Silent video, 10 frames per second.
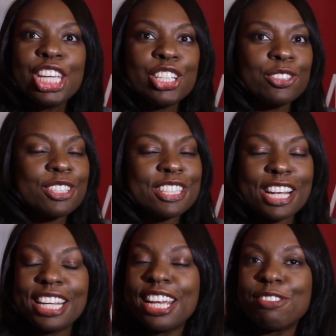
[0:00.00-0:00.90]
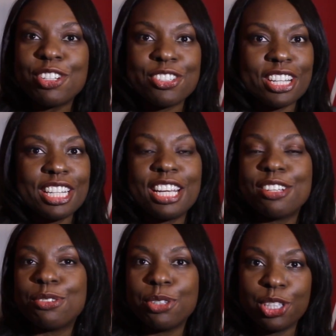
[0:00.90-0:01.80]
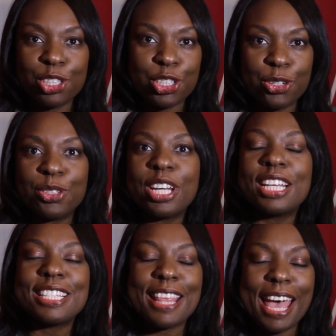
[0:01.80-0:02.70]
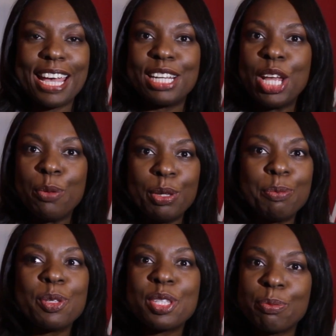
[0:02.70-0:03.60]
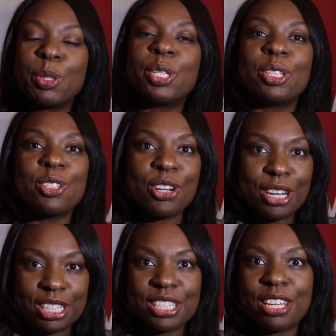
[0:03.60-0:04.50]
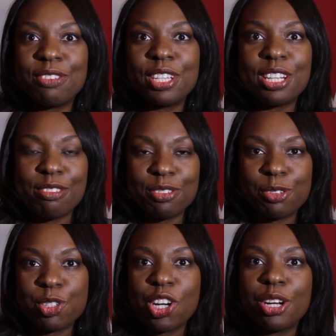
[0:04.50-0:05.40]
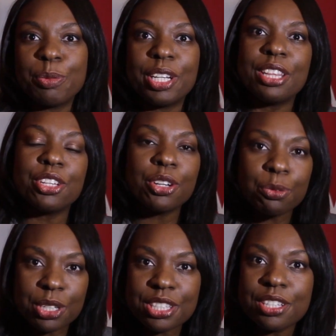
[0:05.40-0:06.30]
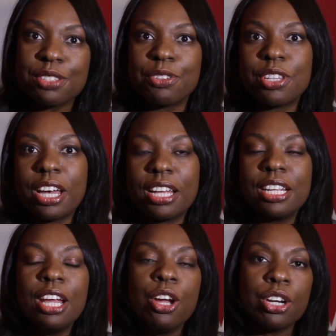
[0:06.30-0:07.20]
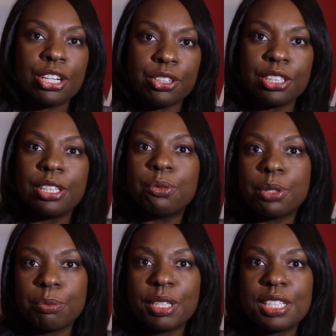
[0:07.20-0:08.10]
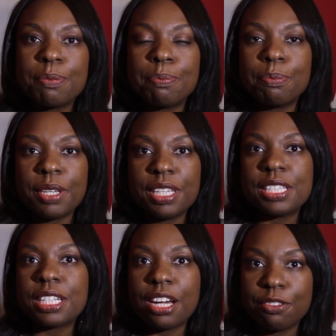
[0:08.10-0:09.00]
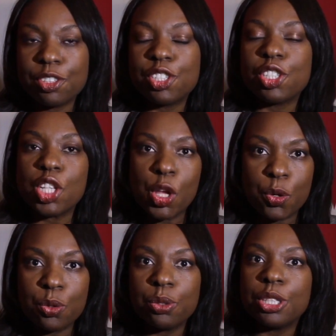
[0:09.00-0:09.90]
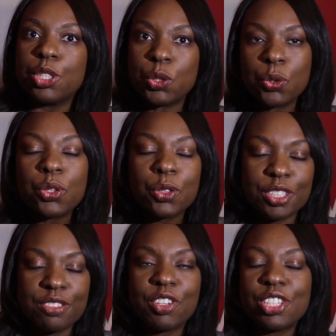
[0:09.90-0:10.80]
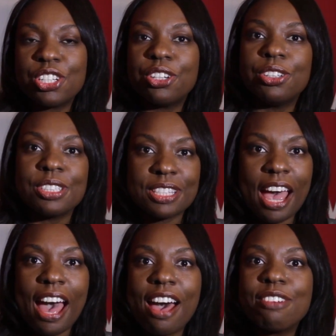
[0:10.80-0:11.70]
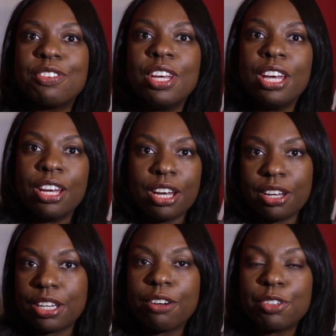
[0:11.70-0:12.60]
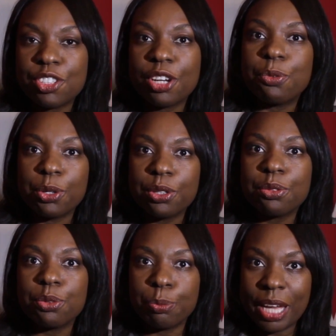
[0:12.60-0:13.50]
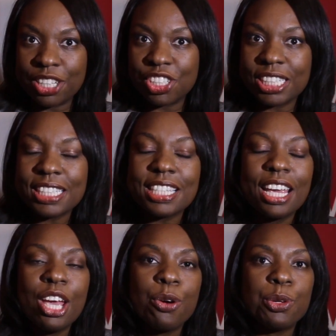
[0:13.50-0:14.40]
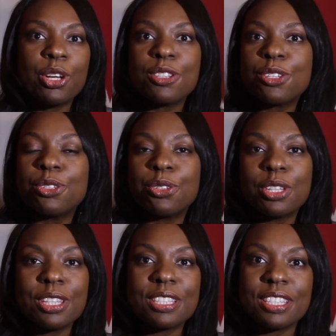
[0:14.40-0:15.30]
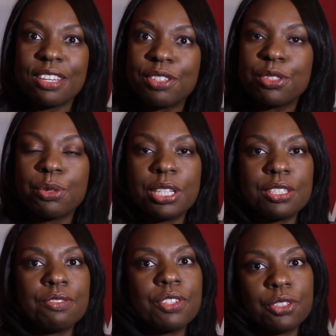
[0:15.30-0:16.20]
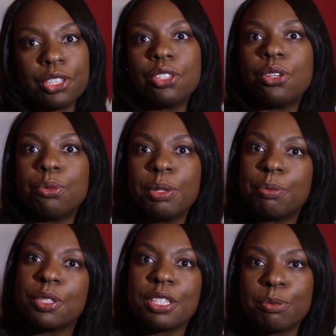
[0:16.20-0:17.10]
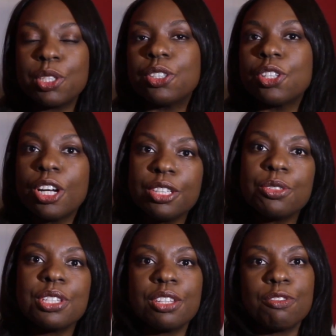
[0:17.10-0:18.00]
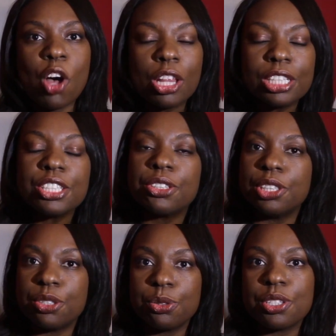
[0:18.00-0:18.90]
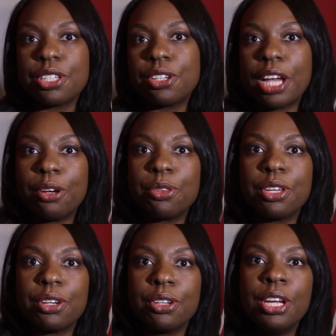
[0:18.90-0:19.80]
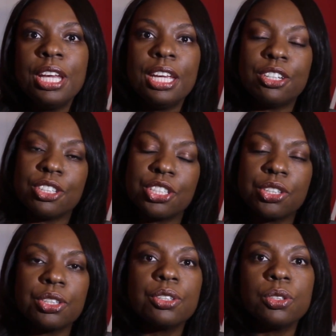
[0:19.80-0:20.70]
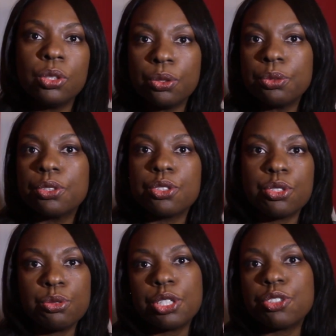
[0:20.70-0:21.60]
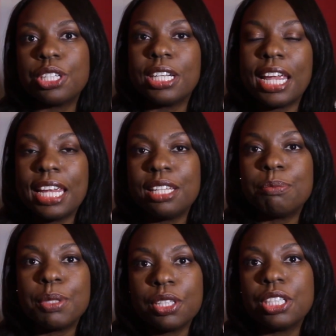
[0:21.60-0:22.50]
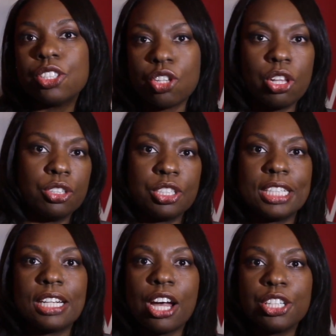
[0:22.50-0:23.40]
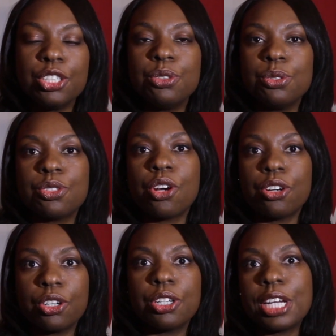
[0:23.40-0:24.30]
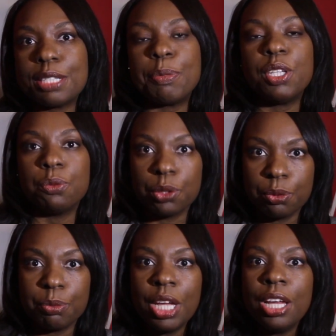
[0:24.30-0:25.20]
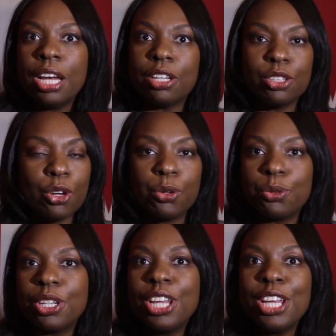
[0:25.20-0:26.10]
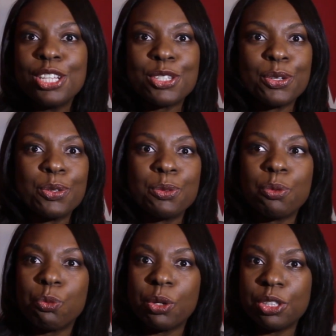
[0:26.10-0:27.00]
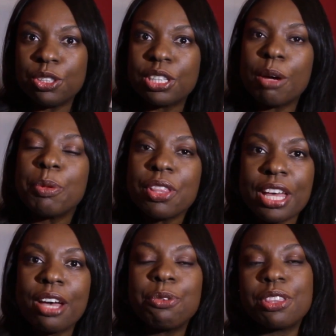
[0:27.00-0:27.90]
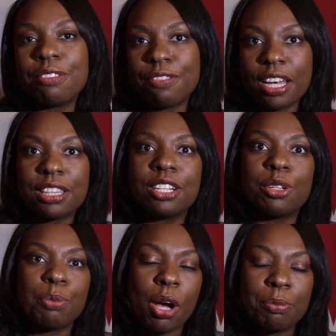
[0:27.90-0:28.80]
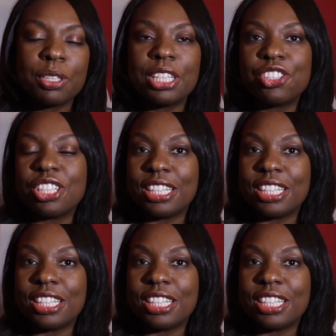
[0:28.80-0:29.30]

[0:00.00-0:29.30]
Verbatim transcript: You know, study after study has really shown us that people simply are not saving enough for retirement, and there are reasons for that. Currently, workplace-based coverage is low. Only two-thirds of Ontarians have uh, coverage at work through pensions. We also know that the savings rate is very low. People simply are not using the voluntary tools that are out there. In Ontario alone, there's $280 billion in unused RRSP room alone. So when you couple that with the fact that our population